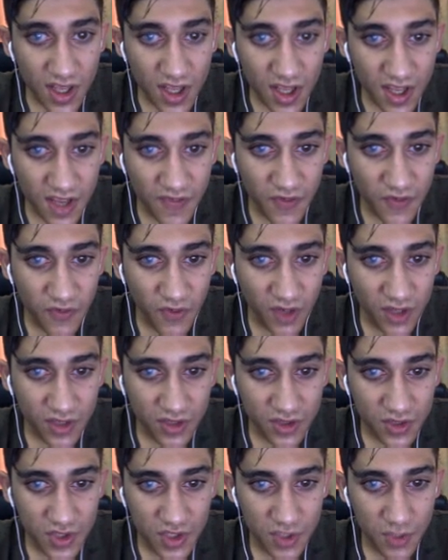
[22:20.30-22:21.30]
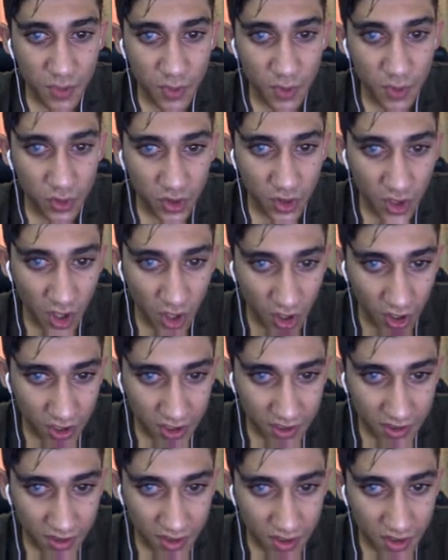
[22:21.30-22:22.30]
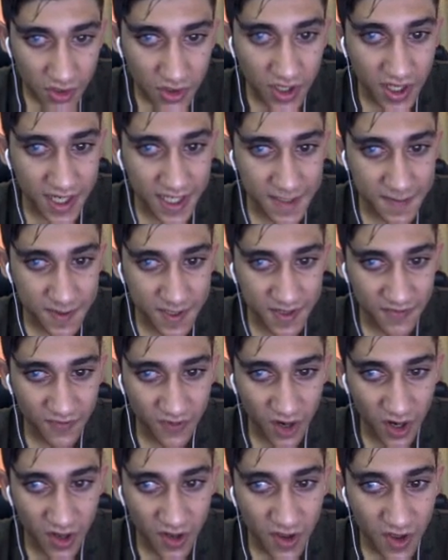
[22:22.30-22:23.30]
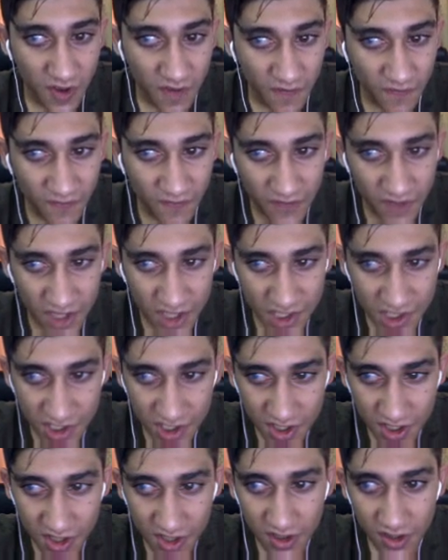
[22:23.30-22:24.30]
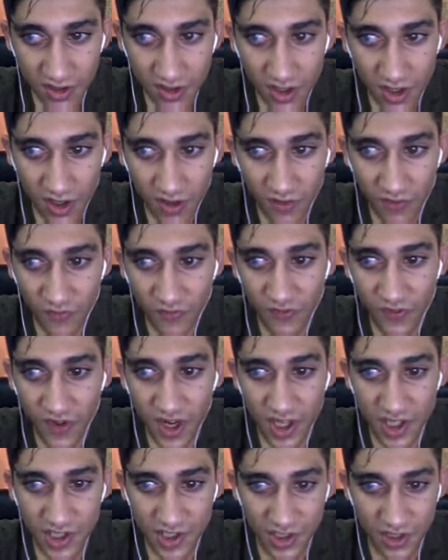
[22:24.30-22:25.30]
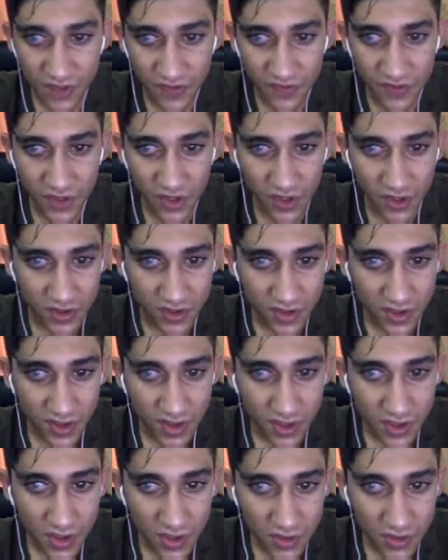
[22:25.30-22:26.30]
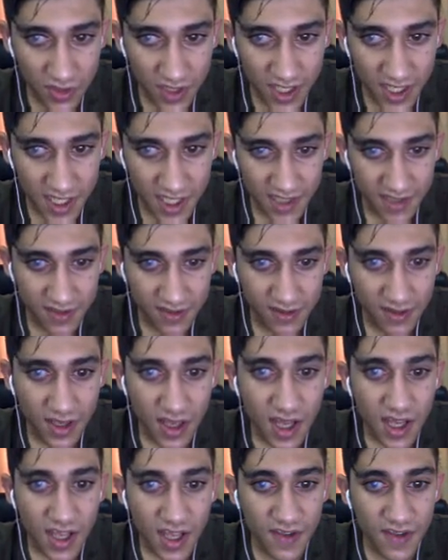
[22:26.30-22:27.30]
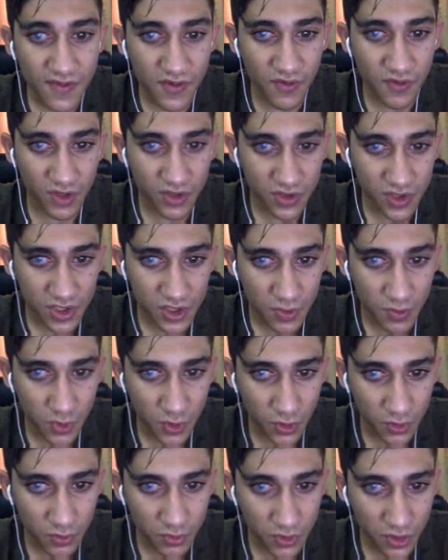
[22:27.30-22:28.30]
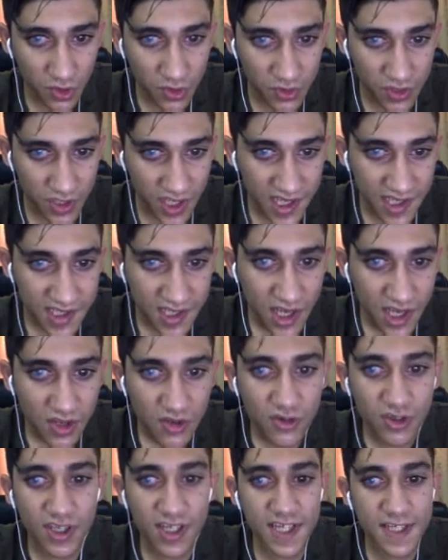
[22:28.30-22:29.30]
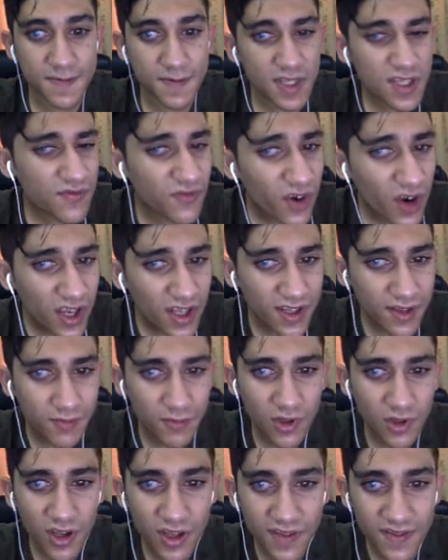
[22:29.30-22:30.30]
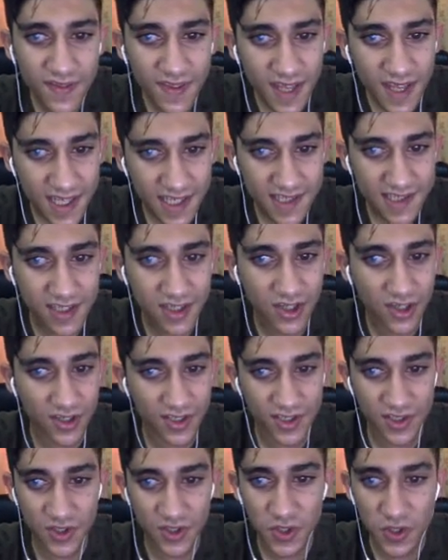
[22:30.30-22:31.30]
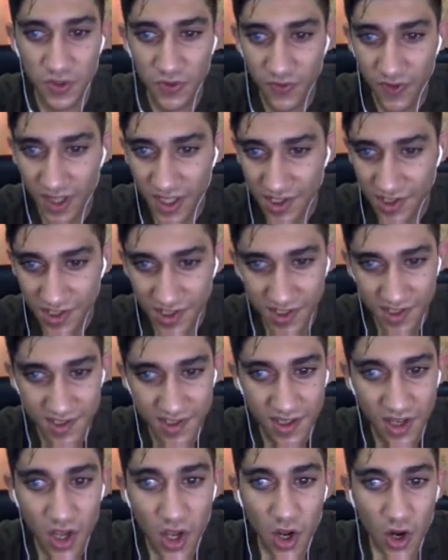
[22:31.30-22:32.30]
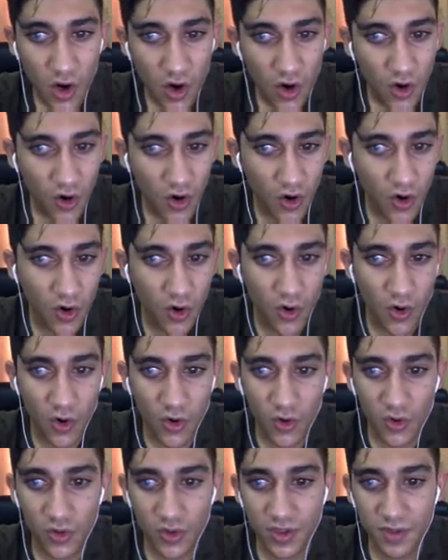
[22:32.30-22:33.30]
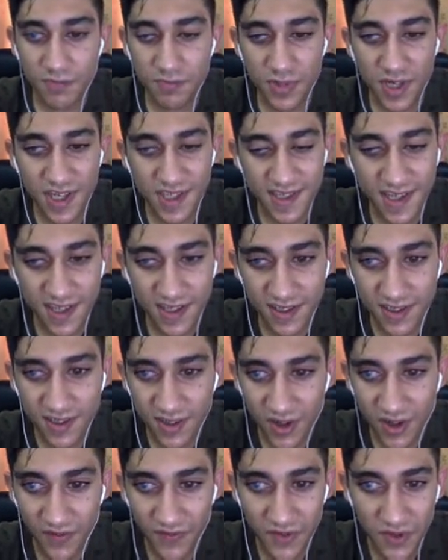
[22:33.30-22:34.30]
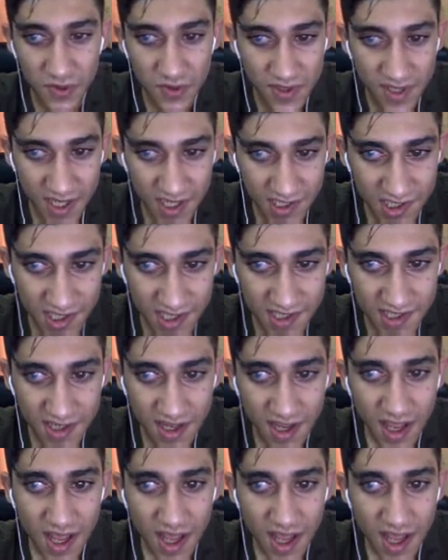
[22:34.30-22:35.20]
if you want to support Node, you can specify which version of Node you need. If you want to support browsers, you can specify them like this, last 2 versions or the percent of usages